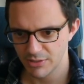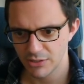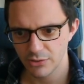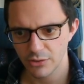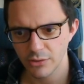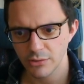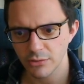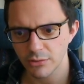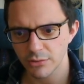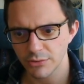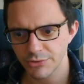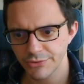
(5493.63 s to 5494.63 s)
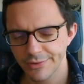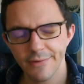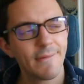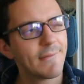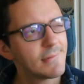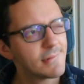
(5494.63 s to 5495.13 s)
because
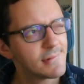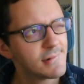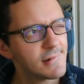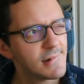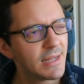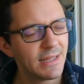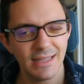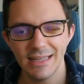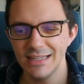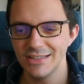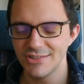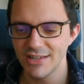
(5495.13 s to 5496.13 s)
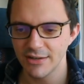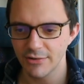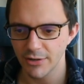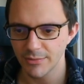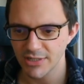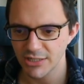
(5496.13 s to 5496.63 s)

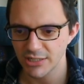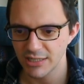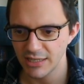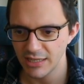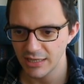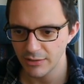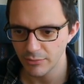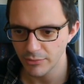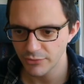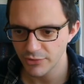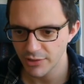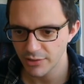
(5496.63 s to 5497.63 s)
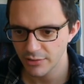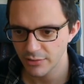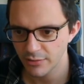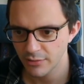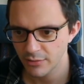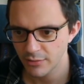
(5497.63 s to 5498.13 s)
E0 is actually equal to,
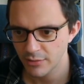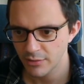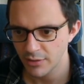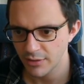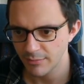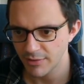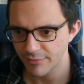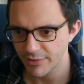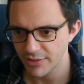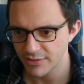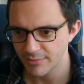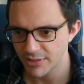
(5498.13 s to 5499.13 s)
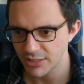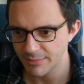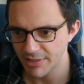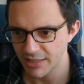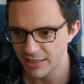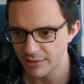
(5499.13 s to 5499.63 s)
we define this to actually
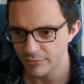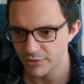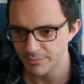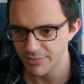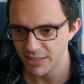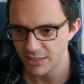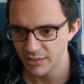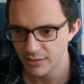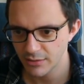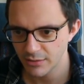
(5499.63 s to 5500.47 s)
be equal to B.